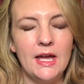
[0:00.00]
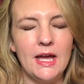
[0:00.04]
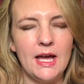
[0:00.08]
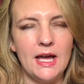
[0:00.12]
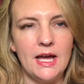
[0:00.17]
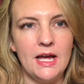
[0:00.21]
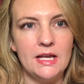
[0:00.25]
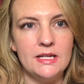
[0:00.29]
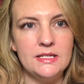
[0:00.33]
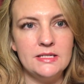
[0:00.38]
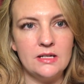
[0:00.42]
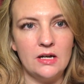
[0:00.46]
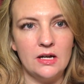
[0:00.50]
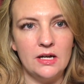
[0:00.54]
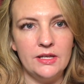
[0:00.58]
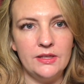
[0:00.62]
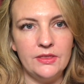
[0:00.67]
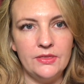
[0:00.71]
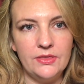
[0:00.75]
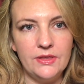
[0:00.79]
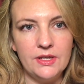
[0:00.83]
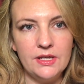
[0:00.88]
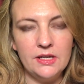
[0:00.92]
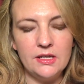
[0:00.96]
And I
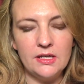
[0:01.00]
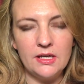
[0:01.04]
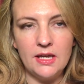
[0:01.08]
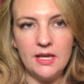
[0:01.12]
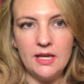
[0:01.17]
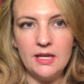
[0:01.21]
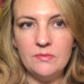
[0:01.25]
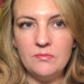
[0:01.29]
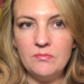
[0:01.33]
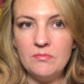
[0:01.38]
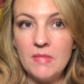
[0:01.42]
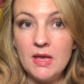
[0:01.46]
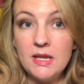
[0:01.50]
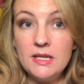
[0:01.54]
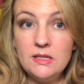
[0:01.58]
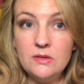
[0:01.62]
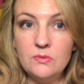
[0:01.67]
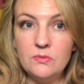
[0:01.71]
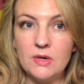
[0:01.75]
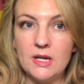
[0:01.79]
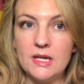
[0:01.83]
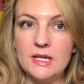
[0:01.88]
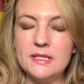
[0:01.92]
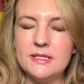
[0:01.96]
think in many
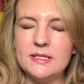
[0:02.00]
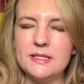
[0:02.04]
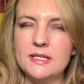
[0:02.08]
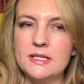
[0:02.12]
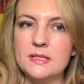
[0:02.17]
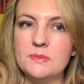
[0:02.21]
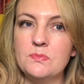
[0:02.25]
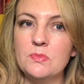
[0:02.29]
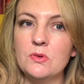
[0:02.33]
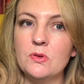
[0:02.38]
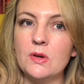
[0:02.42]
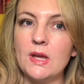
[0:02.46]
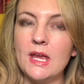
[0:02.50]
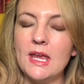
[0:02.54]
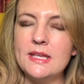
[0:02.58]
ways this book